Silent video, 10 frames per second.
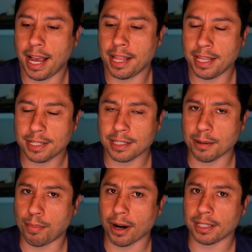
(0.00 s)
and this is
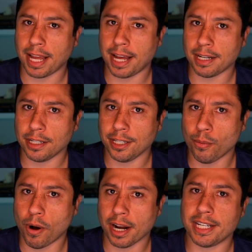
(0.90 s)
the part that
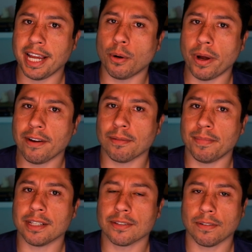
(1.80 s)
you wanna take away
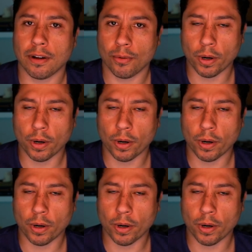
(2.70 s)
from this.